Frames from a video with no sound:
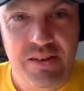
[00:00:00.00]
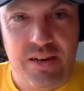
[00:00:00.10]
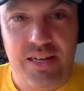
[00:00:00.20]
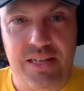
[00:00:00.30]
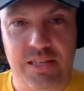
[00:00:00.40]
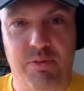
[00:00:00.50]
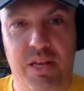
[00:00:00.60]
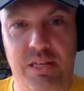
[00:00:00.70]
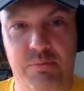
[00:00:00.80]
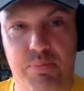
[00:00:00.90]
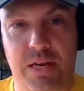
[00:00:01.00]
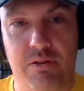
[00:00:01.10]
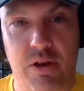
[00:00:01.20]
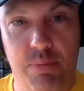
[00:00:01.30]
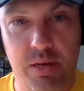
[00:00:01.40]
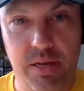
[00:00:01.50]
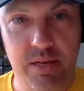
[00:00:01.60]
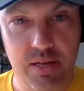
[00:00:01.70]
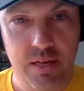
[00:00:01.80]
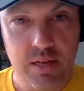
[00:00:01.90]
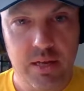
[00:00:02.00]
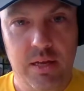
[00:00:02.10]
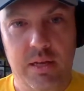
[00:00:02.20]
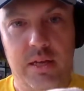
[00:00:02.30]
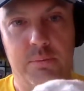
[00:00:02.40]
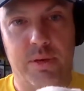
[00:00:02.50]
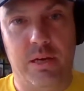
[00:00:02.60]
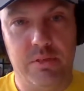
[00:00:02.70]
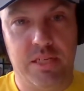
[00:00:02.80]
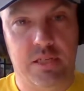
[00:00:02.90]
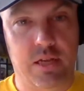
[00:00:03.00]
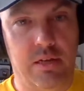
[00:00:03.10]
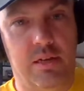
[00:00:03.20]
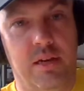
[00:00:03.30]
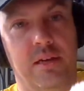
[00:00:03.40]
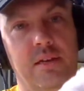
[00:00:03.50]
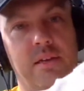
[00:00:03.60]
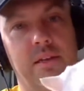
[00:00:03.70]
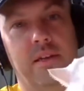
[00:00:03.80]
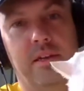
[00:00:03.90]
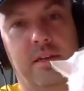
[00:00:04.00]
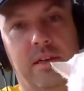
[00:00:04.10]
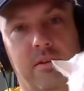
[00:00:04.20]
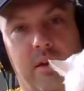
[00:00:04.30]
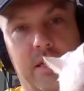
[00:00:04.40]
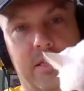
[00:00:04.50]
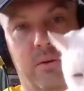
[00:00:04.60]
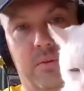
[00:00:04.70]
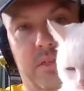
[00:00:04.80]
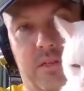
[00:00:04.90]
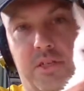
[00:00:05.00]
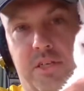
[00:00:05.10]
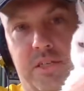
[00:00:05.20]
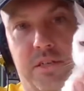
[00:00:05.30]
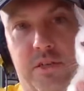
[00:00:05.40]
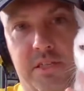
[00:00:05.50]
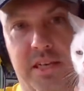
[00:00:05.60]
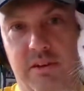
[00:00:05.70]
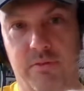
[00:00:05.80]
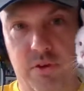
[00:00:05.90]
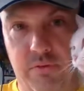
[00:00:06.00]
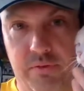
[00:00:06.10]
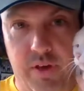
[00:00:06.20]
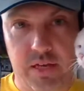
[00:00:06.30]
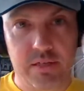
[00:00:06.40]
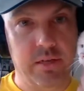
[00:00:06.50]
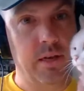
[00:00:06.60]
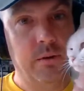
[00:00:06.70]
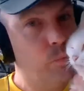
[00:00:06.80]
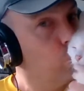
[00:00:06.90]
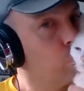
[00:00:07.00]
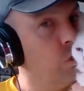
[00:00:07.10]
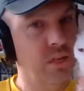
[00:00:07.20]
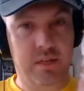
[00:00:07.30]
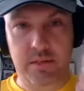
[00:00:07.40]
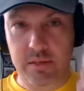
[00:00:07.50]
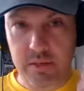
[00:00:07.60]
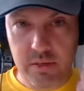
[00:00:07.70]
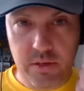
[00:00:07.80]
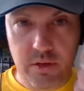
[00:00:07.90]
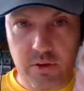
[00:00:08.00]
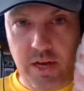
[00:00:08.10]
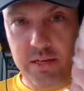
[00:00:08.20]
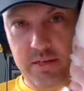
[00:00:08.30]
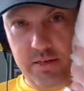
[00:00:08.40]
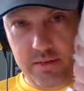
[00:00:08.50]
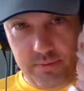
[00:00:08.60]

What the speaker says: All right, let's big her up. Let's big up. She's so... Right, let's hold her so you can see her floofy face. Here. You're right.